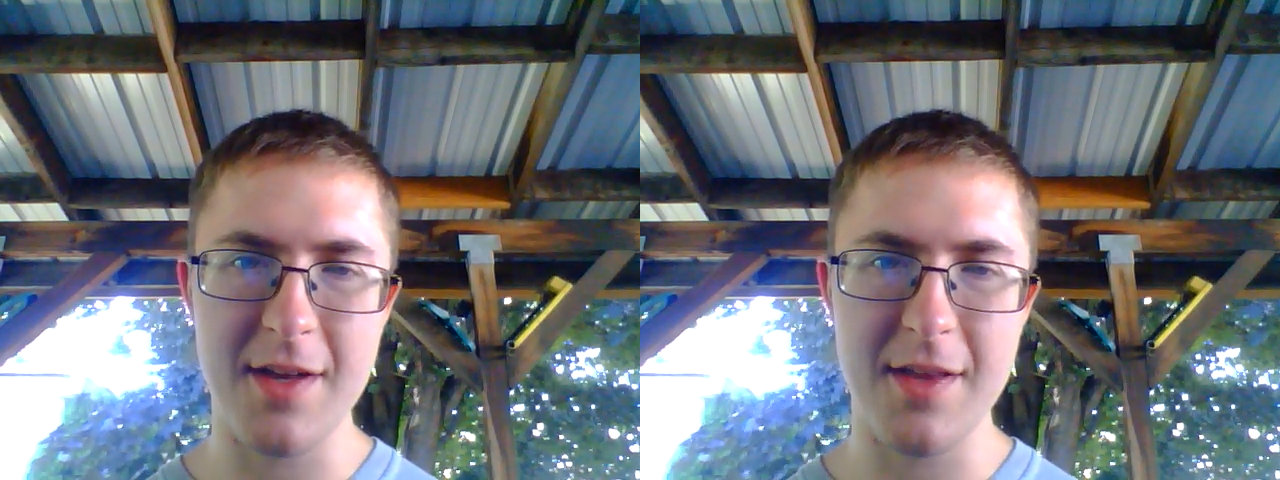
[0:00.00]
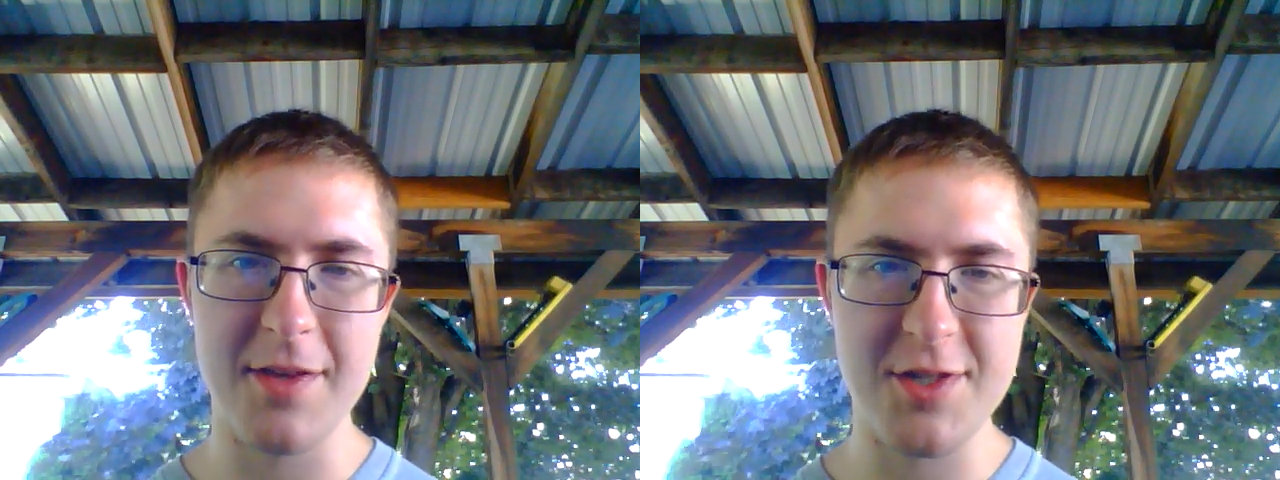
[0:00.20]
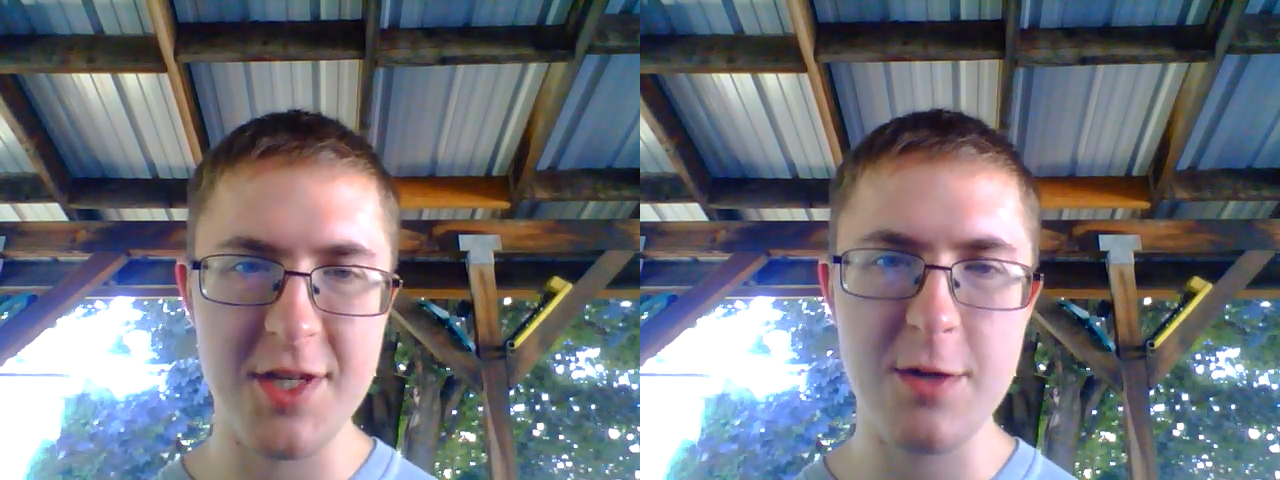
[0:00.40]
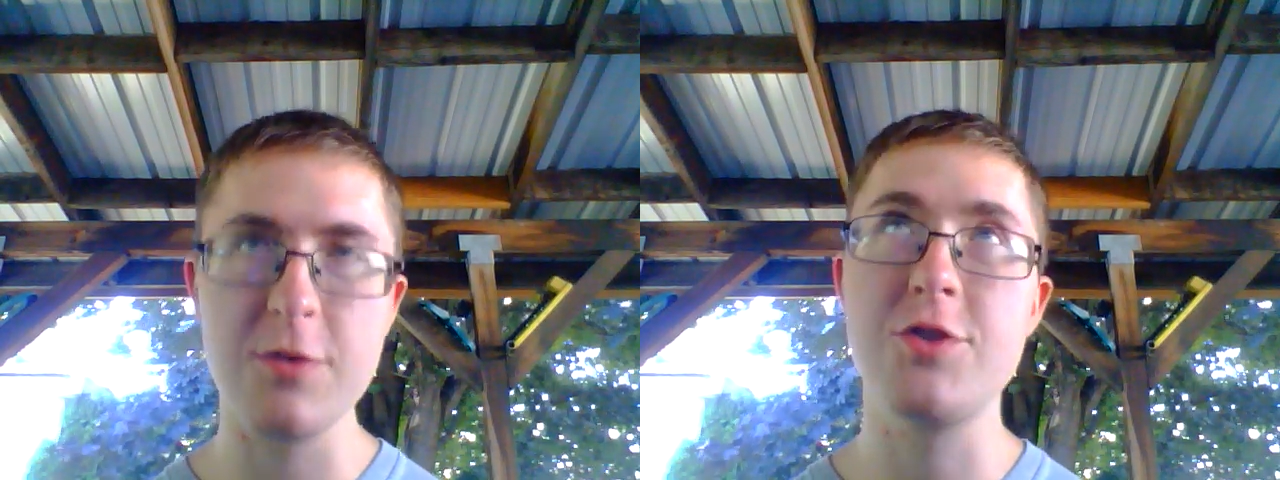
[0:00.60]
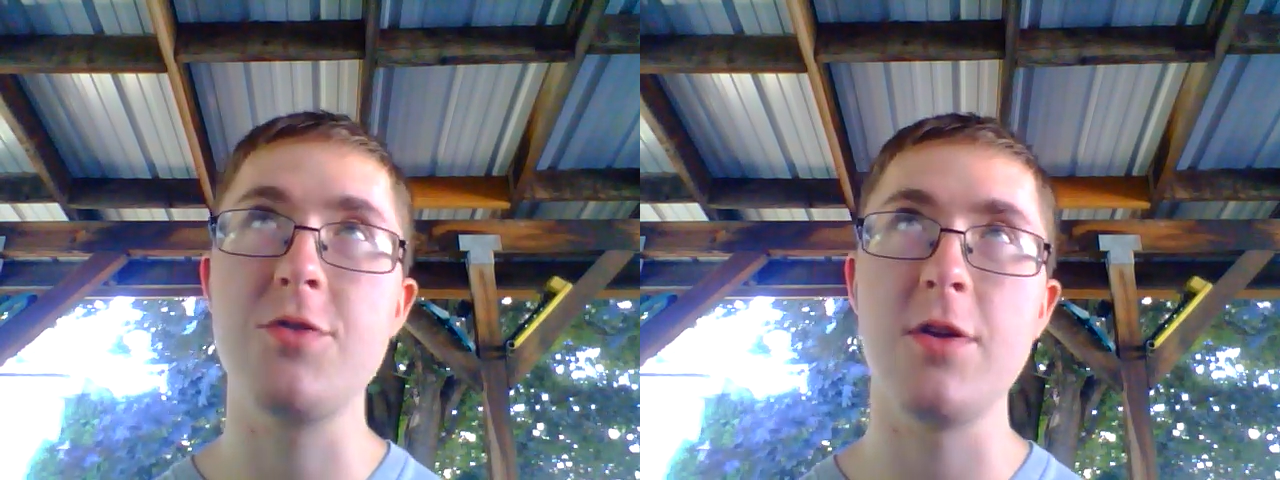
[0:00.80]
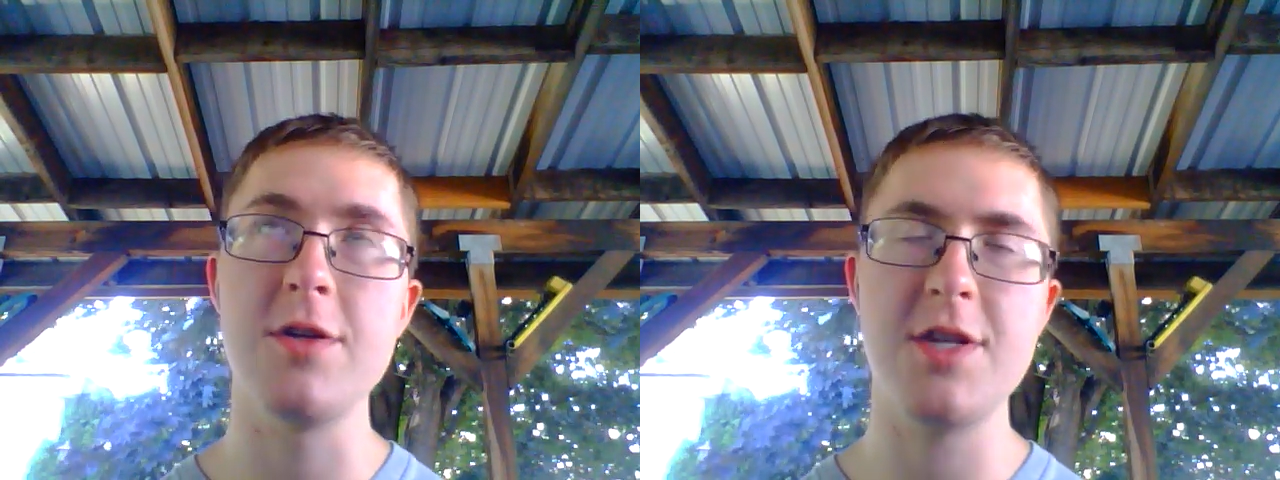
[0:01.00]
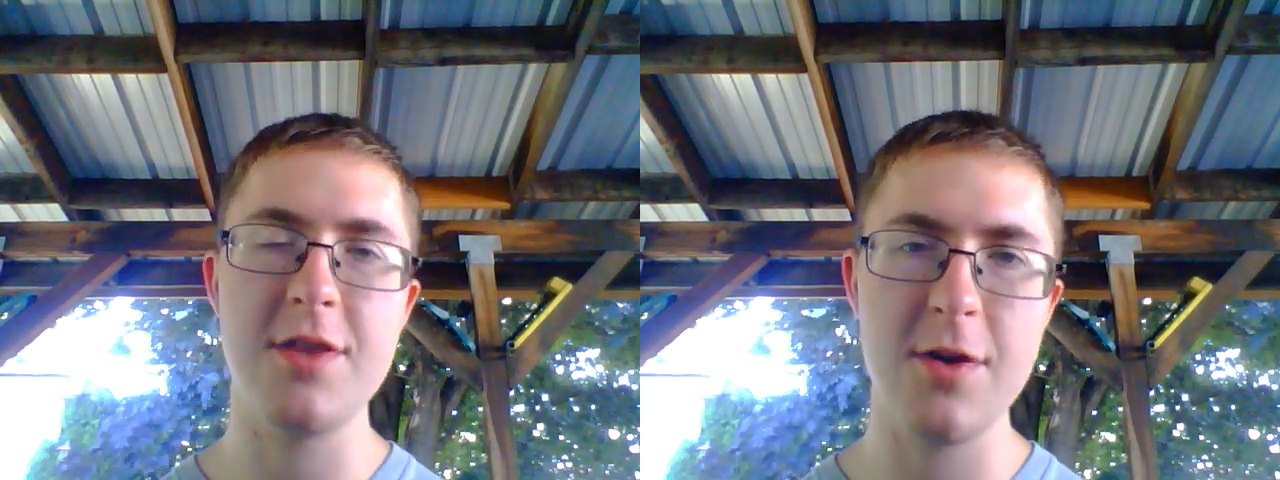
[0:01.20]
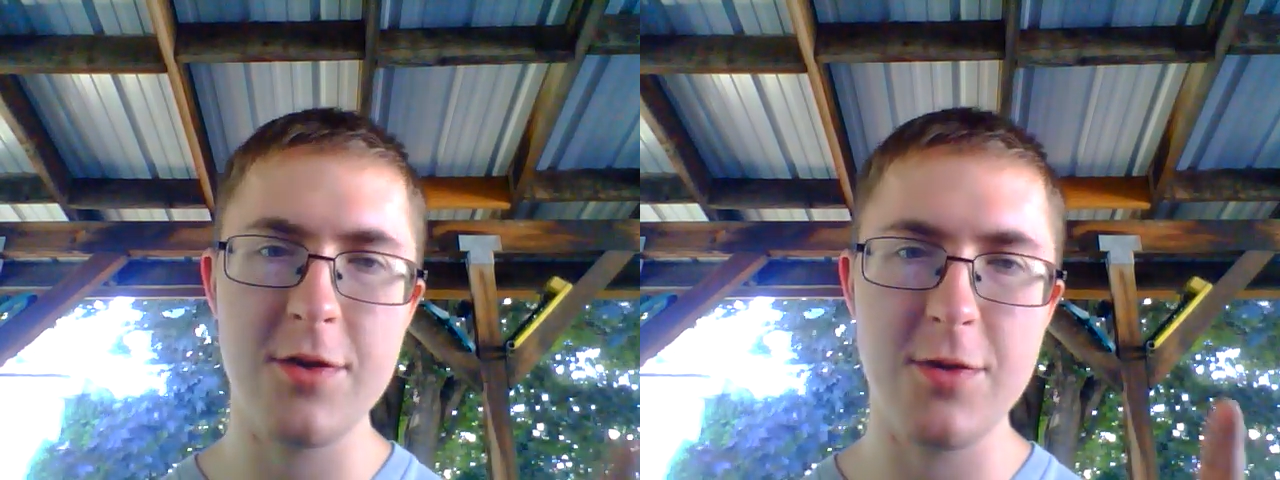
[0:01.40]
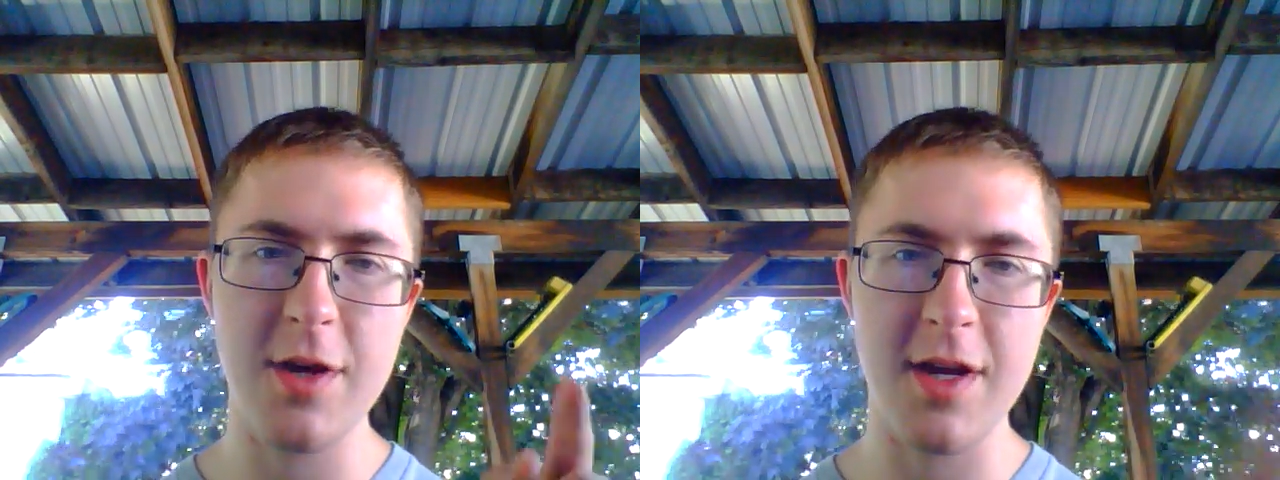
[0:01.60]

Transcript: the sequel trilogy, they're doing